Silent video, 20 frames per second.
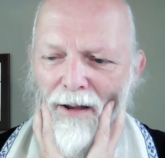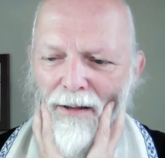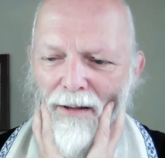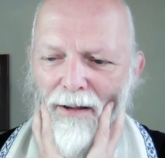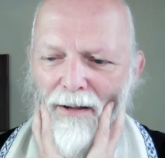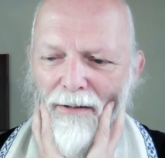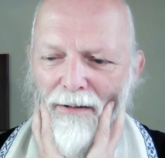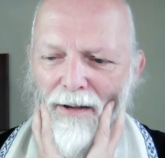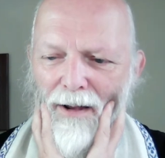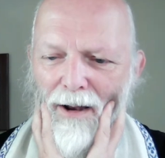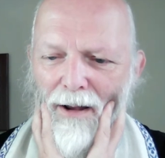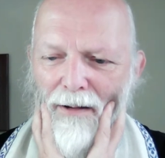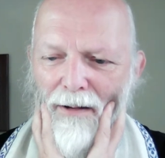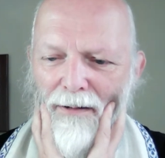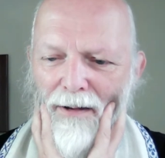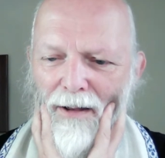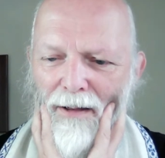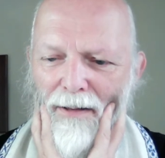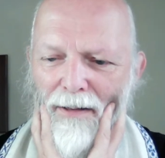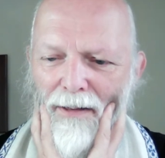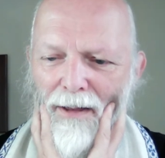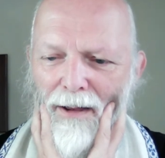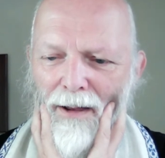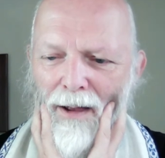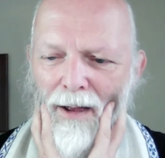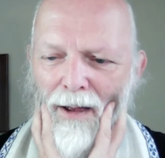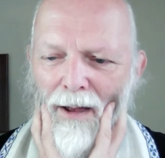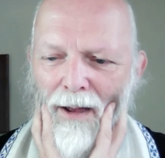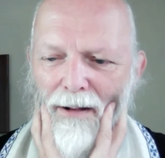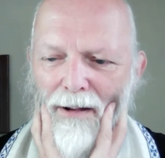They said I was healthy,
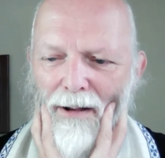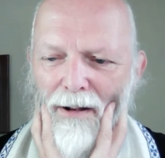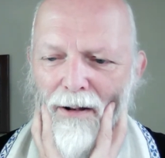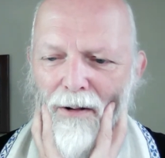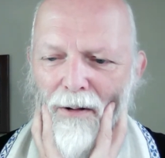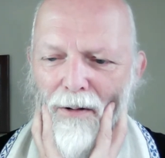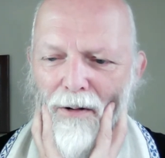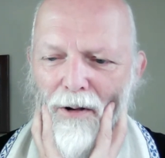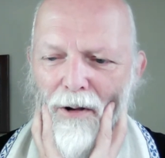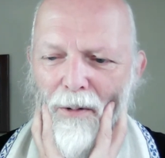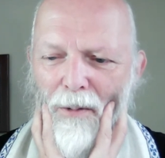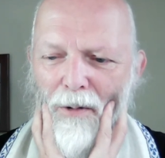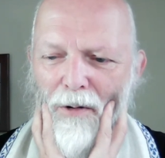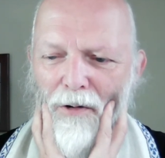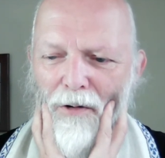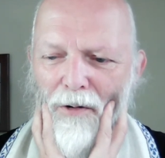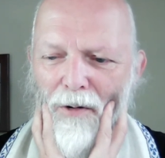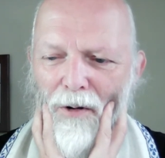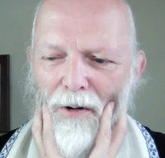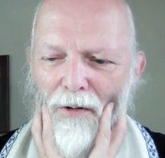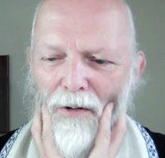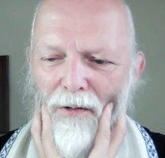did not know what was wrong.